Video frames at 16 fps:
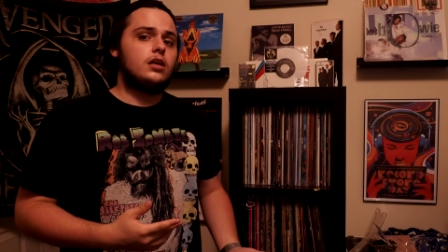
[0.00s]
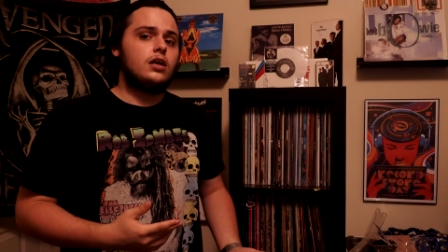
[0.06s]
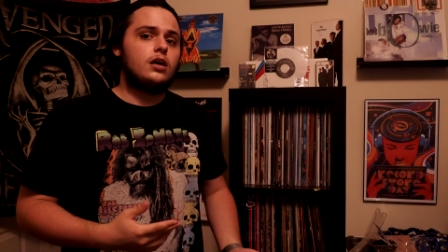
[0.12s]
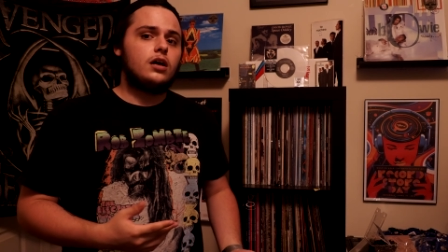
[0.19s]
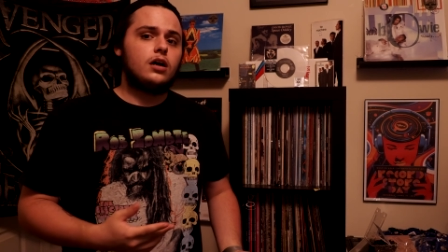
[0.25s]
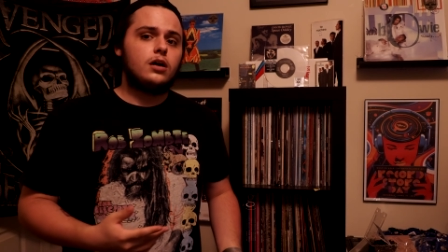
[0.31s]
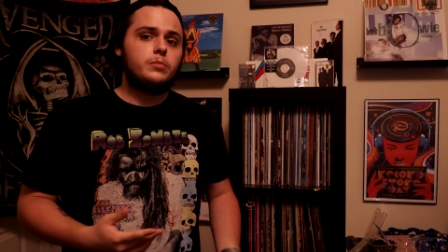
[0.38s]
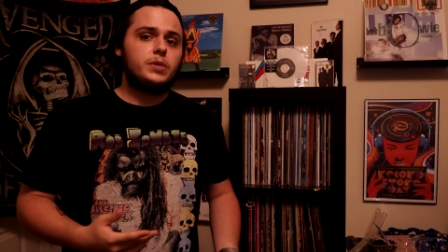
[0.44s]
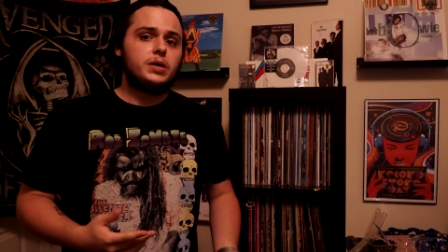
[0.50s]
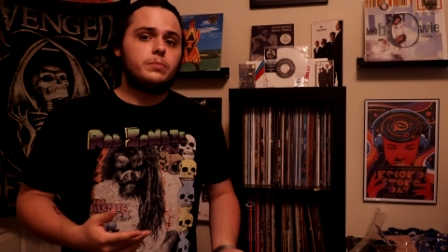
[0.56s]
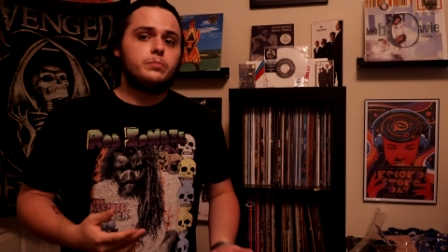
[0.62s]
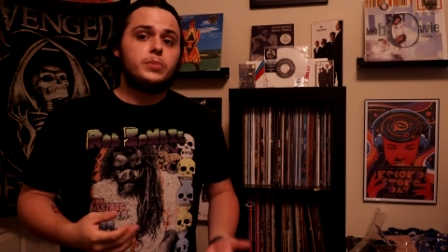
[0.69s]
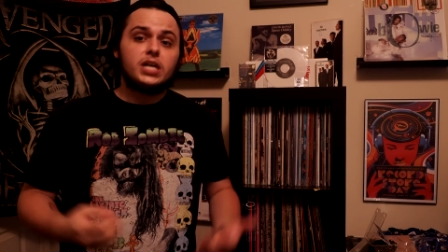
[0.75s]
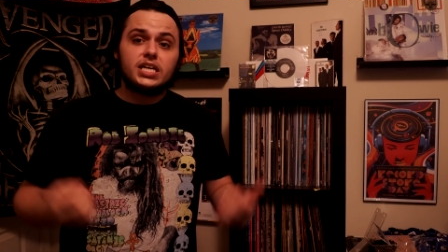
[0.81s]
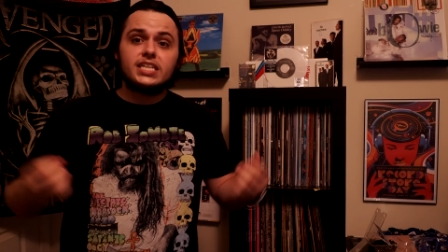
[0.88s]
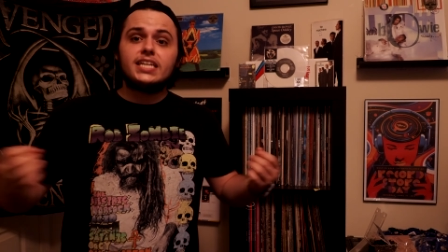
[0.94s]

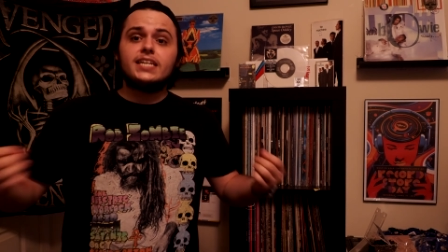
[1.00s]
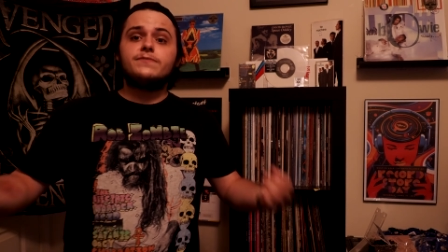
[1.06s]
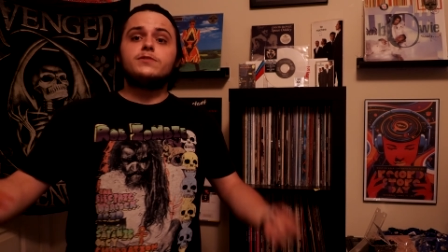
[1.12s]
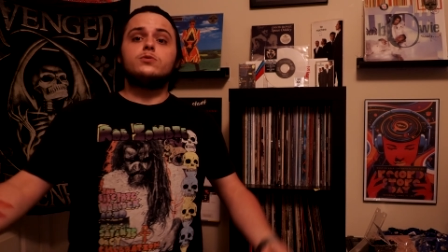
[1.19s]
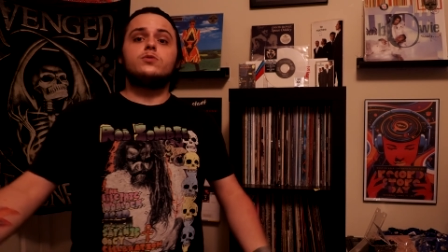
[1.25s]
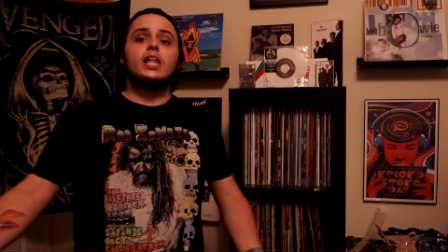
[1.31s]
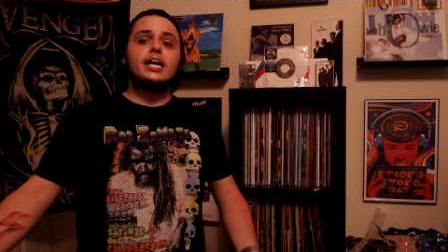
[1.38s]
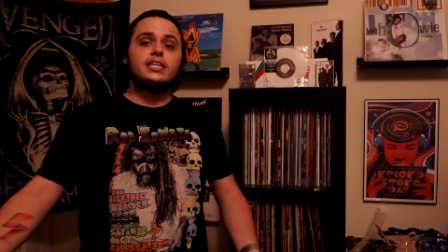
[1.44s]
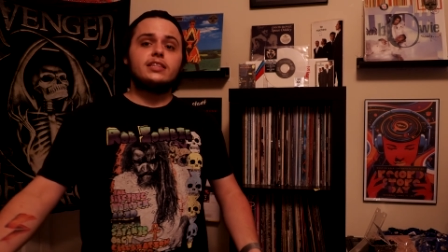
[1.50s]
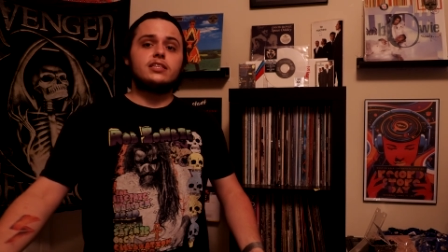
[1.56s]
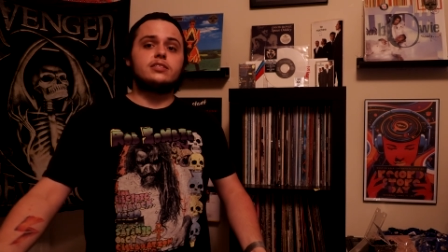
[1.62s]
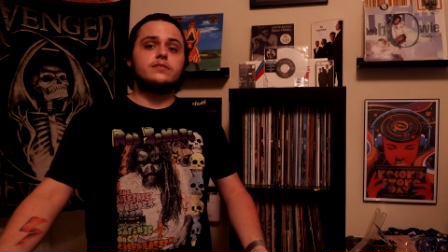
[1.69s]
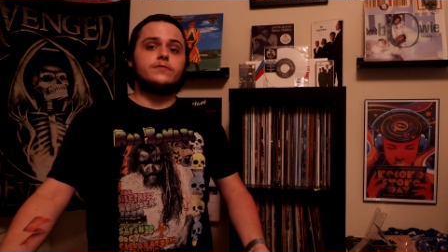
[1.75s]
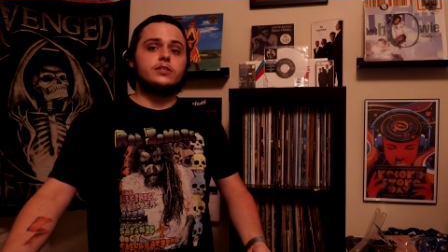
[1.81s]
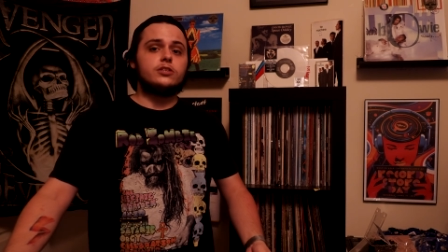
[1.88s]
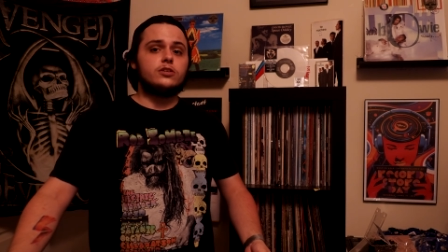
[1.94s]
But if you like
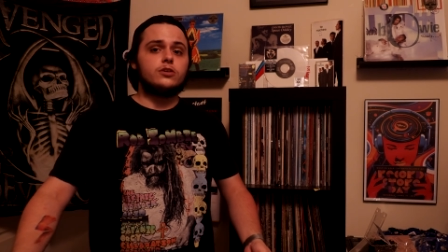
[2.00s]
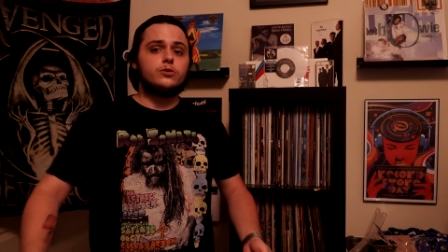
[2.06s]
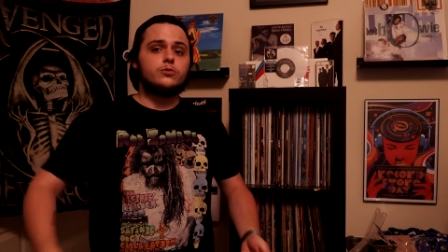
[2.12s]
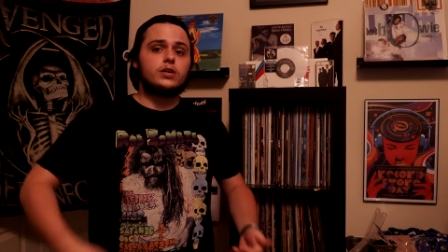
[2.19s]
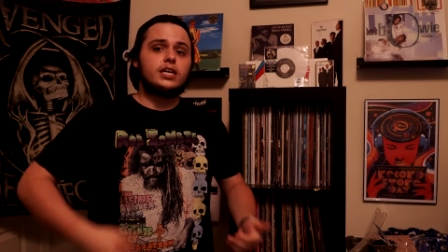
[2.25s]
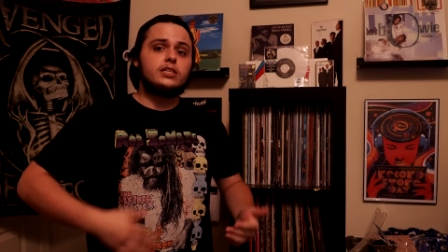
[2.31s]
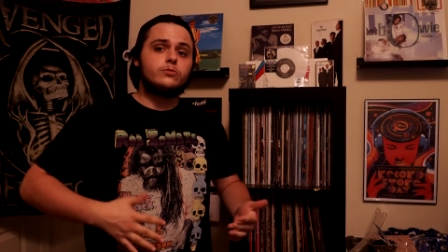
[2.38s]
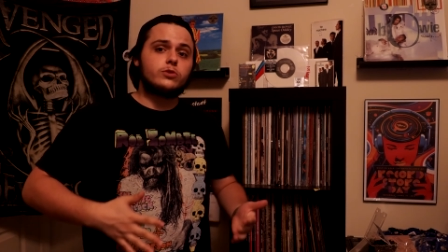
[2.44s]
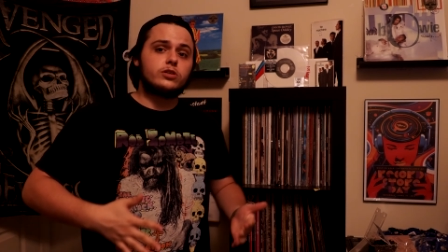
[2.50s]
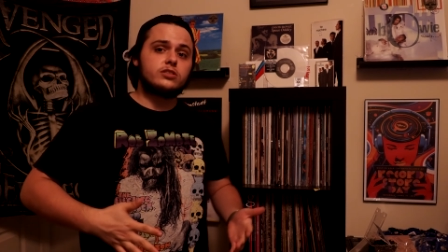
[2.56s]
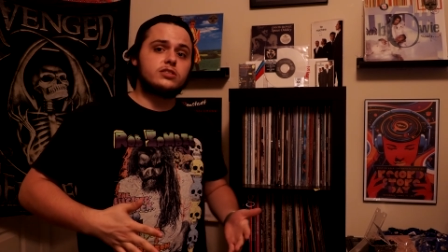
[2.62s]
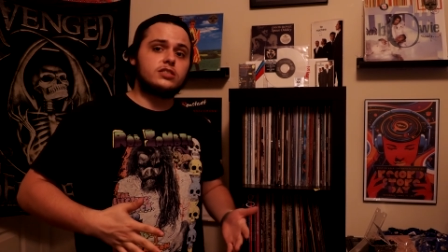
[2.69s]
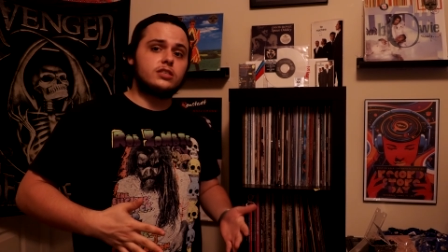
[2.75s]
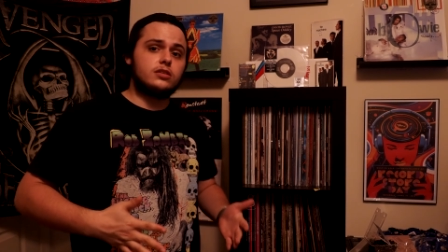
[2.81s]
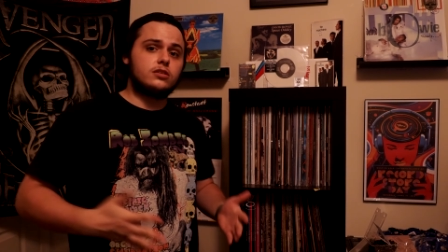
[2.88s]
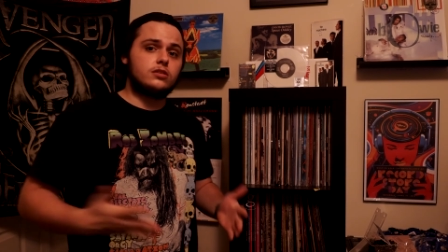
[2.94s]
this video and you want to
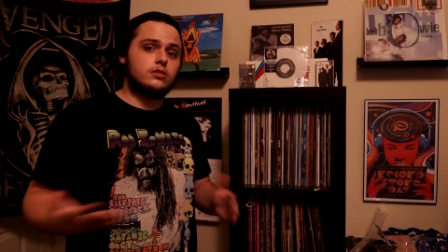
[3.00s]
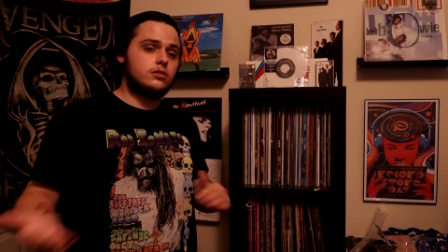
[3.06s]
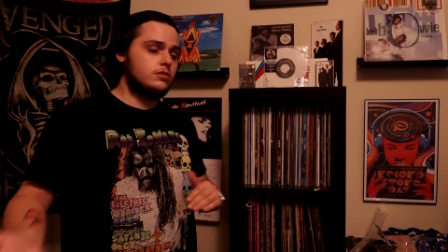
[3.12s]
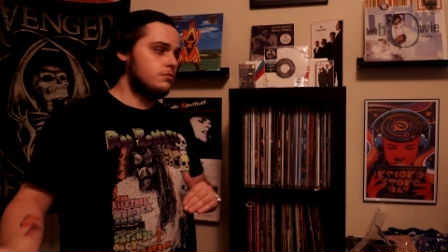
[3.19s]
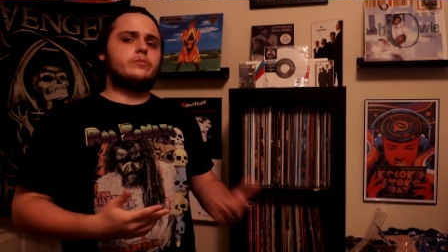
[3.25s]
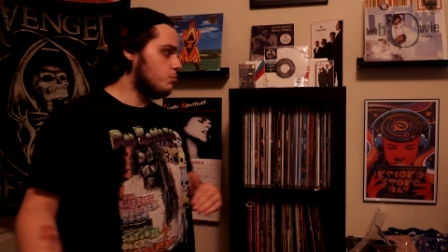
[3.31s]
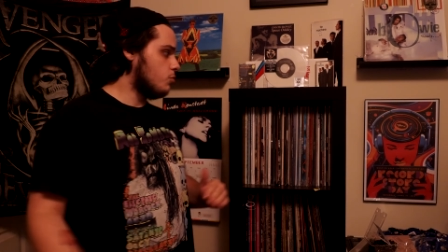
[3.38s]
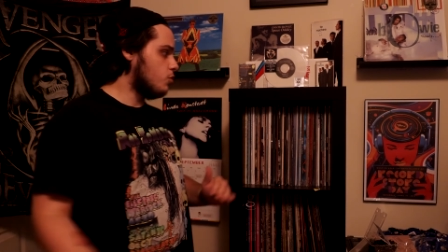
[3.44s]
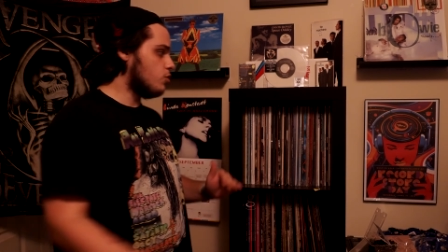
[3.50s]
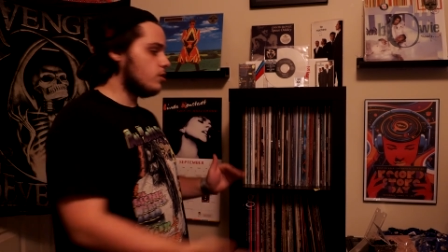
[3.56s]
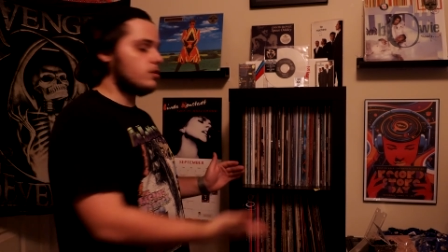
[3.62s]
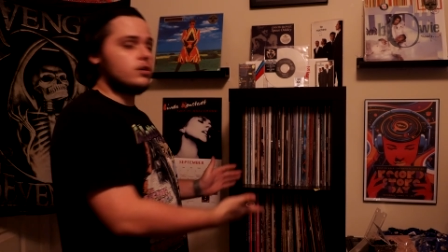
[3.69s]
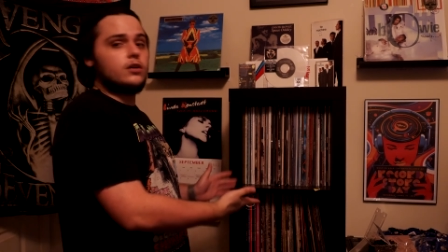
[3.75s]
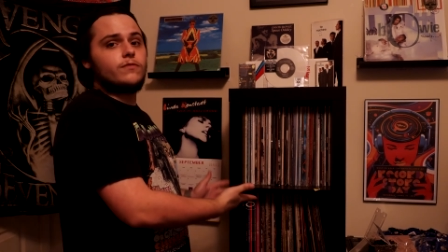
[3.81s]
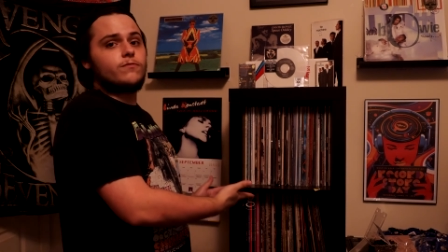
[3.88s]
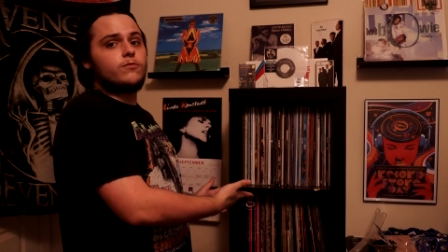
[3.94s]
see
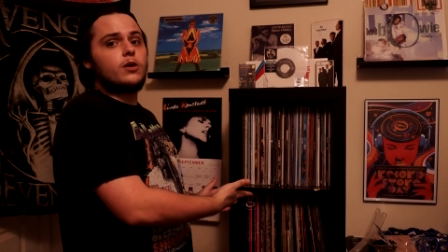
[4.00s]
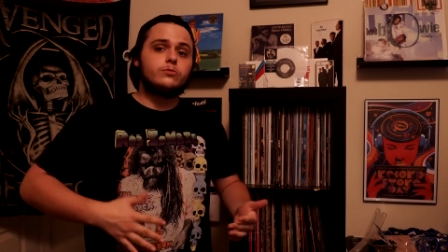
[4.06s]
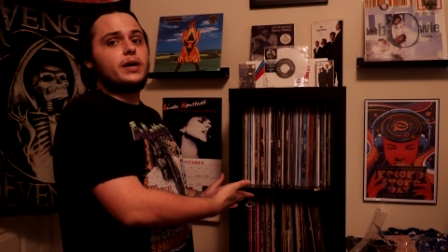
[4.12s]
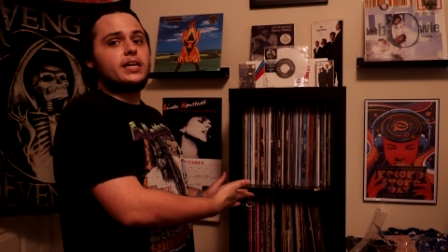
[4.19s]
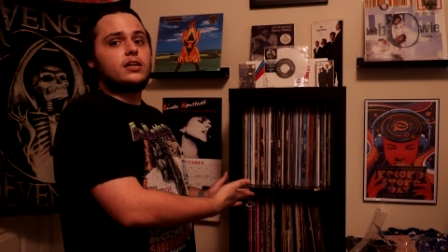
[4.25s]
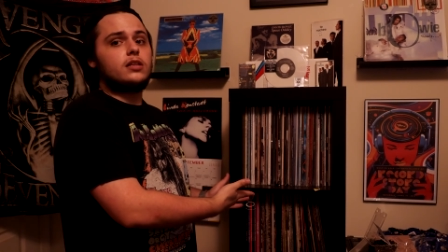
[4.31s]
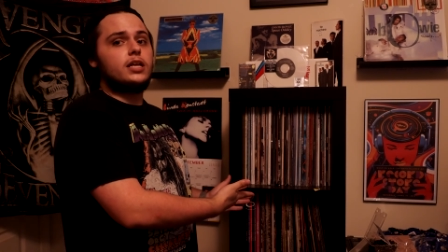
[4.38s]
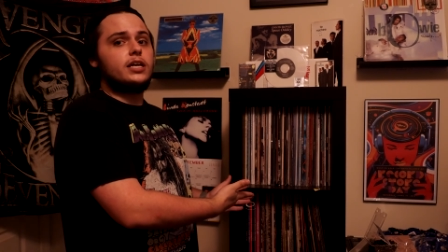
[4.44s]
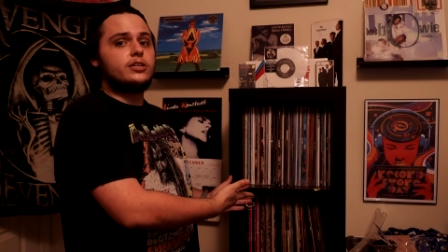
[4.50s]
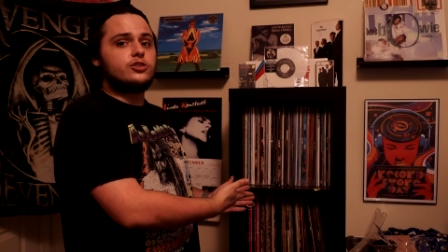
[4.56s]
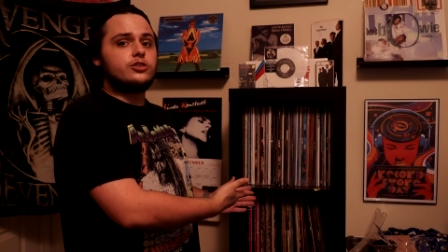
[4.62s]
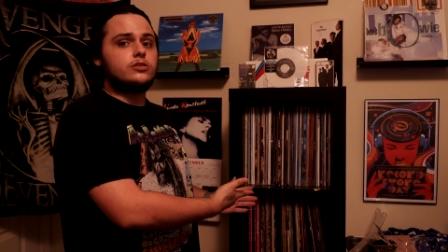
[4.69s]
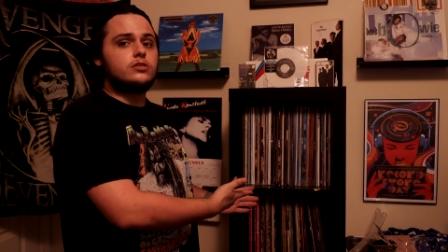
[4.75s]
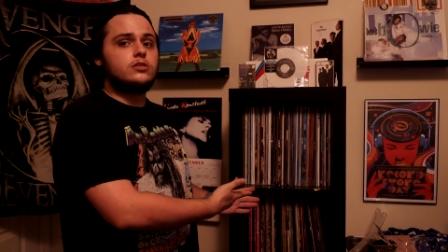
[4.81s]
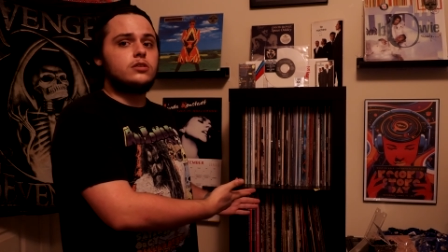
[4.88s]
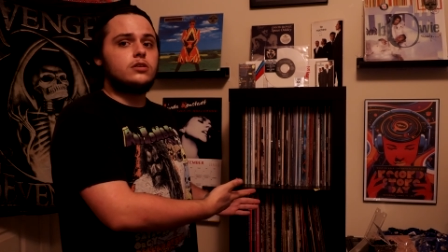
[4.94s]
more from my
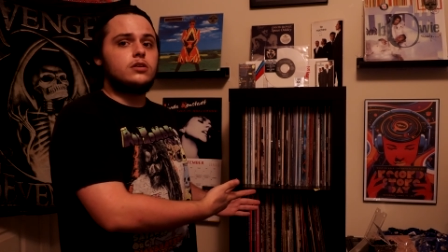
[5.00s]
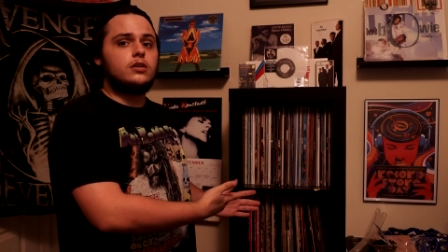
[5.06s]
collection,